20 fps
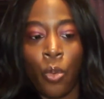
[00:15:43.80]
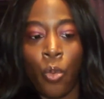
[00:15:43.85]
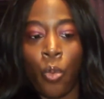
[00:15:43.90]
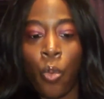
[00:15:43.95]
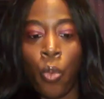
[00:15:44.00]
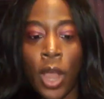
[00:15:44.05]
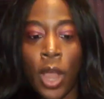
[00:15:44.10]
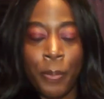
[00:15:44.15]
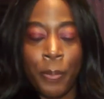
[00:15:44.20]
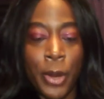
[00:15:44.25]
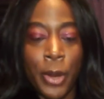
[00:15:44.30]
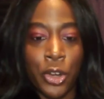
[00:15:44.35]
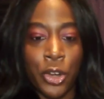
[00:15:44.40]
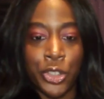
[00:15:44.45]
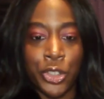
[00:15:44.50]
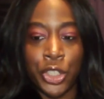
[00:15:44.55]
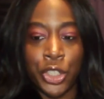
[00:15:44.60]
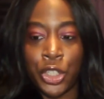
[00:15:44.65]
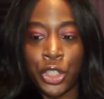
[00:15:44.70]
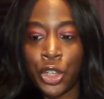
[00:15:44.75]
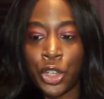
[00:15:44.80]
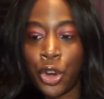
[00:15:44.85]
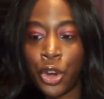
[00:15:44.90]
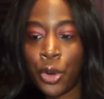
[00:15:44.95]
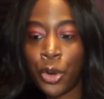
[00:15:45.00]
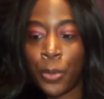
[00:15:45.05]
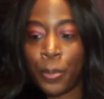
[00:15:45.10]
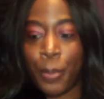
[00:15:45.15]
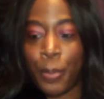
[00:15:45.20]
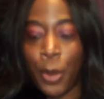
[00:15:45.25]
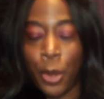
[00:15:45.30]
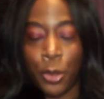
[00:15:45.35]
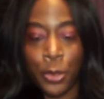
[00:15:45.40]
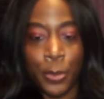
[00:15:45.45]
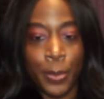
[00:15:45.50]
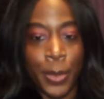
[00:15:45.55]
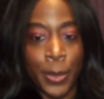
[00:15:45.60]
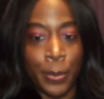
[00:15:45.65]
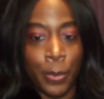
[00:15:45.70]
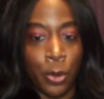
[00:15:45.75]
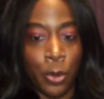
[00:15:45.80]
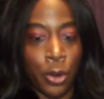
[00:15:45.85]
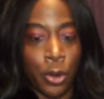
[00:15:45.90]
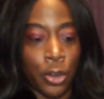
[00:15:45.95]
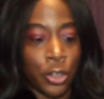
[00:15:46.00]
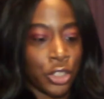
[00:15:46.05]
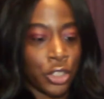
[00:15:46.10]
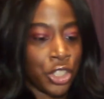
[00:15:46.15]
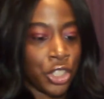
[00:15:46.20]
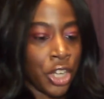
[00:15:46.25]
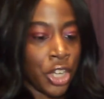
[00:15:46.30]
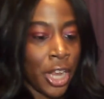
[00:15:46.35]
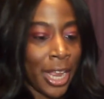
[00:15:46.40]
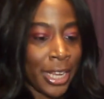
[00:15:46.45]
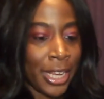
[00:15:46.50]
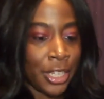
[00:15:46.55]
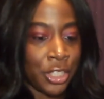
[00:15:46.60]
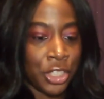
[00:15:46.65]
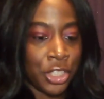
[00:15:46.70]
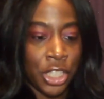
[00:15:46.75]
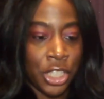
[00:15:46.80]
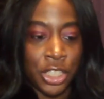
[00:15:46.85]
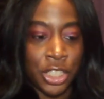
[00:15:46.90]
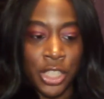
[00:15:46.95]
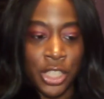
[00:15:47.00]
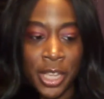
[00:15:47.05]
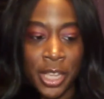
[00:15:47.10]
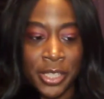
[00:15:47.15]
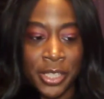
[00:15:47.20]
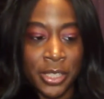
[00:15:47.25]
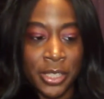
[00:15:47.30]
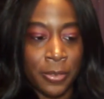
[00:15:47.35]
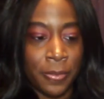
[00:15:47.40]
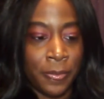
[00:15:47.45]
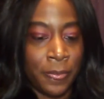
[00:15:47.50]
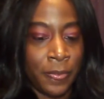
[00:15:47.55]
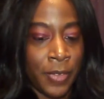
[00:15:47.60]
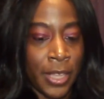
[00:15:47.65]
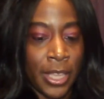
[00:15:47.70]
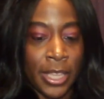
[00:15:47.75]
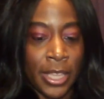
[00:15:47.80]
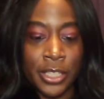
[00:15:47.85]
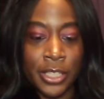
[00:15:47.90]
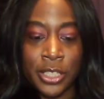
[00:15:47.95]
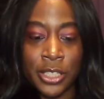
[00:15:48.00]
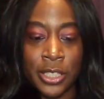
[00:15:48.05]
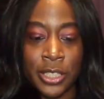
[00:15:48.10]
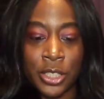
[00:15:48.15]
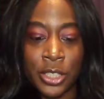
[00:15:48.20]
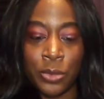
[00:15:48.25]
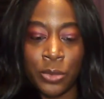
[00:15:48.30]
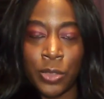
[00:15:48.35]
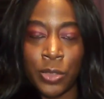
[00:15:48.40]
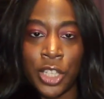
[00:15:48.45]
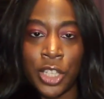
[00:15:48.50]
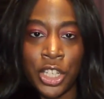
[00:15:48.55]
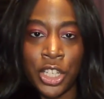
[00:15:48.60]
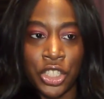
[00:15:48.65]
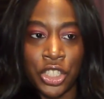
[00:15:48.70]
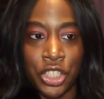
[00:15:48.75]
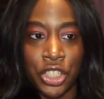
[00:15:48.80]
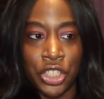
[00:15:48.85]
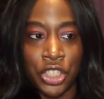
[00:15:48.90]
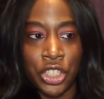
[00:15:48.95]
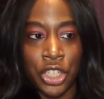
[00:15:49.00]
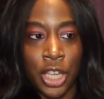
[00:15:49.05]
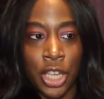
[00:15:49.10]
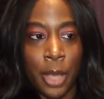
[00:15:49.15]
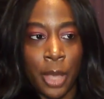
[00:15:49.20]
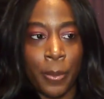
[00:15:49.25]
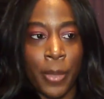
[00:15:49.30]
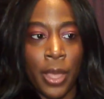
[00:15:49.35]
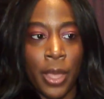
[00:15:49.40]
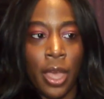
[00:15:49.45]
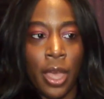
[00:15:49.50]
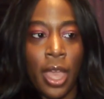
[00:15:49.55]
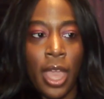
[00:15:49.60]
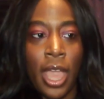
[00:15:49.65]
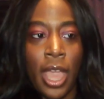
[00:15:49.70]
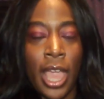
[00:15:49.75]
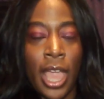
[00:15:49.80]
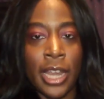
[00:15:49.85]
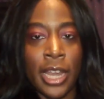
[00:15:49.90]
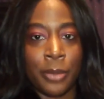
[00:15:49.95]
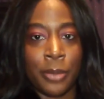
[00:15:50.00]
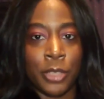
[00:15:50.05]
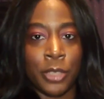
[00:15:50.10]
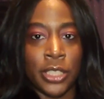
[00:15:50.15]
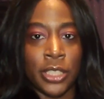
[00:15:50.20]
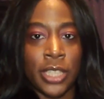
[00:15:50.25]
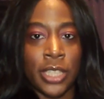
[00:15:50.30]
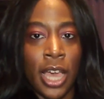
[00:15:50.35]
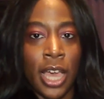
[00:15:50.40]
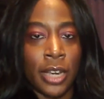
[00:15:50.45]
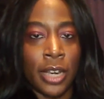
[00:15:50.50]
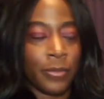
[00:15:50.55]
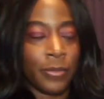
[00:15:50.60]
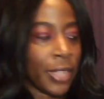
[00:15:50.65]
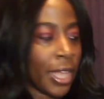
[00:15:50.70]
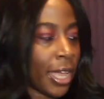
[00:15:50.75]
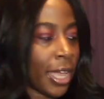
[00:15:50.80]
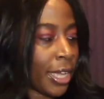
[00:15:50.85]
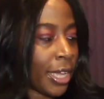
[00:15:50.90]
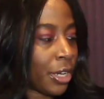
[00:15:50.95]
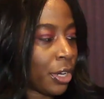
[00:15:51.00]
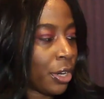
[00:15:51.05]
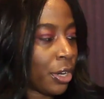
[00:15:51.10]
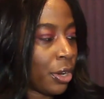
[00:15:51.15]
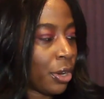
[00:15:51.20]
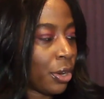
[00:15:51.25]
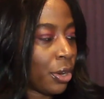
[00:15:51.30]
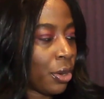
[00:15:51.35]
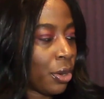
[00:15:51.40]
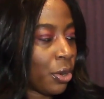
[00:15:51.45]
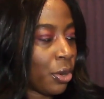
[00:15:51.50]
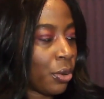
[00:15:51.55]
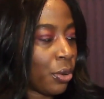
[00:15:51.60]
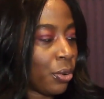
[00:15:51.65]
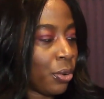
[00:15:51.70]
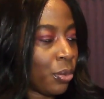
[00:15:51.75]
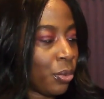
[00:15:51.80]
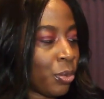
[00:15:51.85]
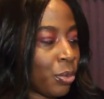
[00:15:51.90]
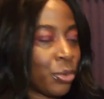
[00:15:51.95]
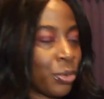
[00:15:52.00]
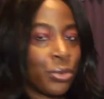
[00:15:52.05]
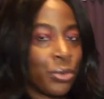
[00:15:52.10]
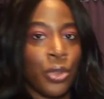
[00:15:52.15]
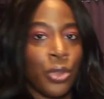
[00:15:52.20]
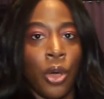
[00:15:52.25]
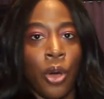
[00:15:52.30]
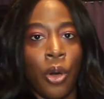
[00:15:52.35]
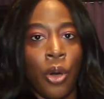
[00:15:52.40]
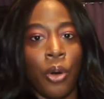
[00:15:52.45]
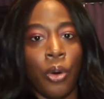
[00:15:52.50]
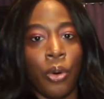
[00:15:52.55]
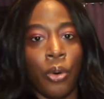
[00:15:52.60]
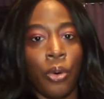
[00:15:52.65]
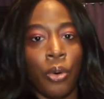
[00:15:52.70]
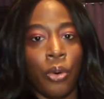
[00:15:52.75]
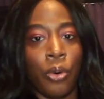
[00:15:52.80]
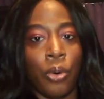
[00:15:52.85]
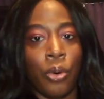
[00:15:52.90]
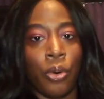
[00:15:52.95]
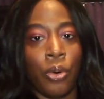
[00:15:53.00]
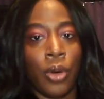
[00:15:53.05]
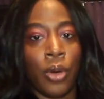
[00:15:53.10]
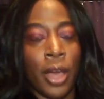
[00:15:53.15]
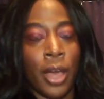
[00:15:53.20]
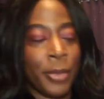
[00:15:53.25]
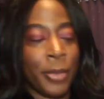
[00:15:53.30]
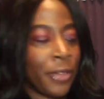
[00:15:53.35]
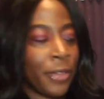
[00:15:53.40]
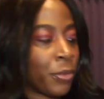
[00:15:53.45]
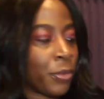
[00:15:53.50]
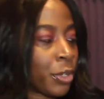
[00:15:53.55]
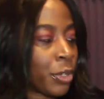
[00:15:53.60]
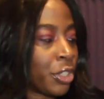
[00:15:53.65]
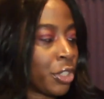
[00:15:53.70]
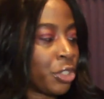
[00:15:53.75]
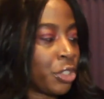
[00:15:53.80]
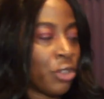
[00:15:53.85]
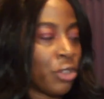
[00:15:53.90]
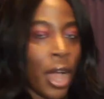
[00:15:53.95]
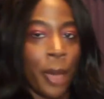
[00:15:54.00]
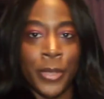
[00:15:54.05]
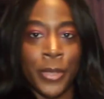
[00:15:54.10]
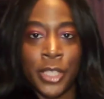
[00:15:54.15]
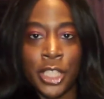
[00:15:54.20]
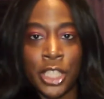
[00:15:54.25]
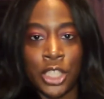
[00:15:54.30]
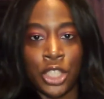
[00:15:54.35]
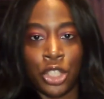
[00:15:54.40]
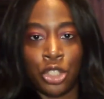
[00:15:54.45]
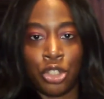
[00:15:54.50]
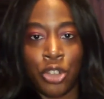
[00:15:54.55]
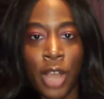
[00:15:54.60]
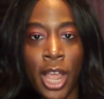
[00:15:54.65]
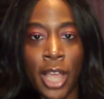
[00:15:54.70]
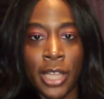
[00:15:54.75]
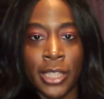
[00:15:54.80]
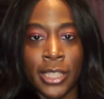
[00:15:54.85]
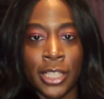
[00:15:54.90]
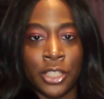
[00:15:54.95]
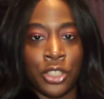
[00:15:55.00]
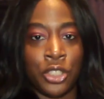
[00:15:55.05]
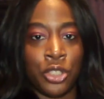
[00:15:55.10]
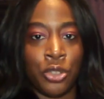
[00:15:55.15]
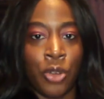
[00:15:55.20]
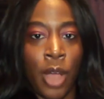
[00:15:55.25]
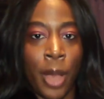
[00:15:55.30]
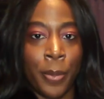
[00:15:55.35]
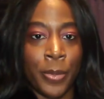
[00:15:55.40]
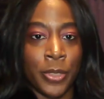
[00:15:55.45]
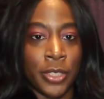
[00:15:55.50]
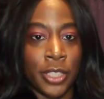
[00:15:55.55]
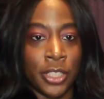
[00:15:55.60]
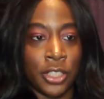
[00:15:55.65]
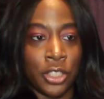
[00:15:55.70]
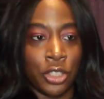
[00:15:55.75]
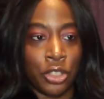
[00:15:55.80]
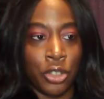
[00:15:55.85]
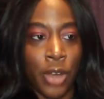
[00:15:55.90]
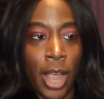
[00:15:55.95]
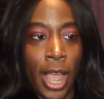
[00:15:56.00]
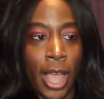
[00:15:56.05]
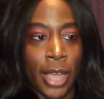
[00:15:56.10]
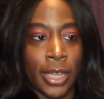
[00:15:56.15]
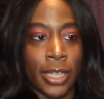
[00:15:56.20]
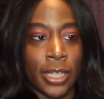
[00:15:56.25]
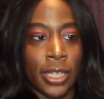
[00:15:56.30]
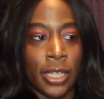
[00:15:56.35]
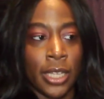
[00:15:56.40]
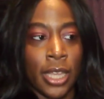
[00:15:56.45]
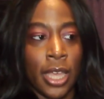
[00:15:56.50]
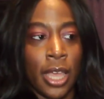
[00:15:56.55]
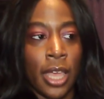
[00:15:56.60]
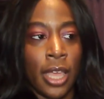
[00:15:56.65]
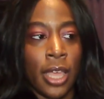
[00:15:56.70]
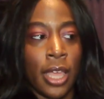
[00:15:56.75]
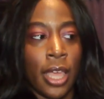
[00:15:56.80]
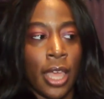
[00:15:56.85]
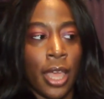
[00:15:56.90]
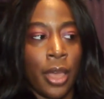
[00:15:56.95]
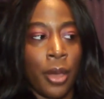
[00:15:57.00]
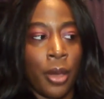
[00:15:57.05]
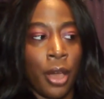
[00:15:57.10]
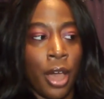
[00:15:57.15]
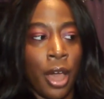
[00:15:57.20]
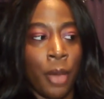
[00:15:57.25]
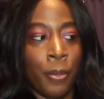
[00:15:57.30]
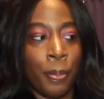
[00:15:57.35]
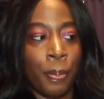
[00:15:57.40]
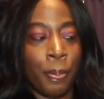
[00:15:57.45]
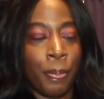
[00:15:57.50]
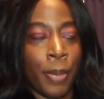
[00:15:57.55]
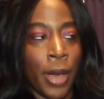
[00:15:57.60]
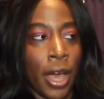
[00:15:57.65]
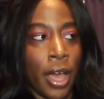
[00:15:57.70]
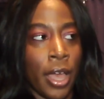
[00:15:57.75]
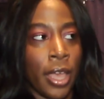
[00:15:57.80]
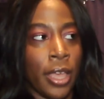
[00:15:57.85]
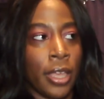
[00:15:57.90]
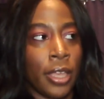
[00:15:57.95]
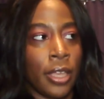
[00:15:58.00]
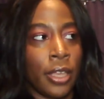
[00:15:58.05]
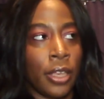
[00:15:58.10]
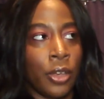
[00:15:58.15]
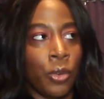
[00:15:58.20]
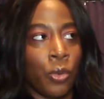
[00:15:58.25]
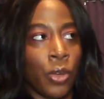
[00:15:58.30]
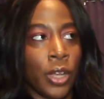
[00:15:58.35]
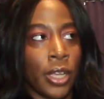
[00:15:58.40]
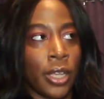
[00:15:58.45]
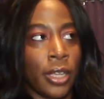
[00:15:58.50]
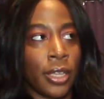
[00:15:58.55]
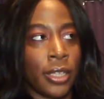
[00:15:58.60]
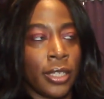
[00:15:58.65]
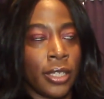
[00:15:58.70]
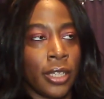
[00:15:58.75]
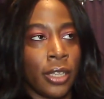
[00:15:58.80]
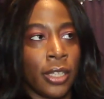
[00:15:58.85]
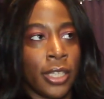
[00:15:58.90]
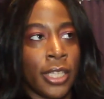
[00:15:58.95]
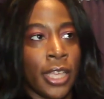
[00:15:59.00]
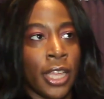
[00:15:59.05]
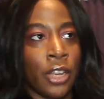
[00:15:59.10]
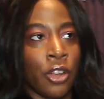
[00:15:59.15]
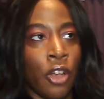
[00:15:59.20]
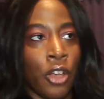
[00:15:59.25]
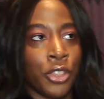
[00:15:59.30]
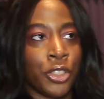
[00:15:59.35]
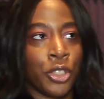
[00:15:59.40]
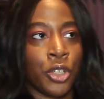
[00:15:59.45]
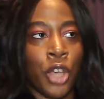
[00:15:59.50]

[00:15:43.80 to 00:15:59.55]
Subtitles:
one person or both people are changing just to fit into this relationship, and I'm just kind of like, well, no. I mean, if we're going to do opposites attract, let's do opposites attract, but can also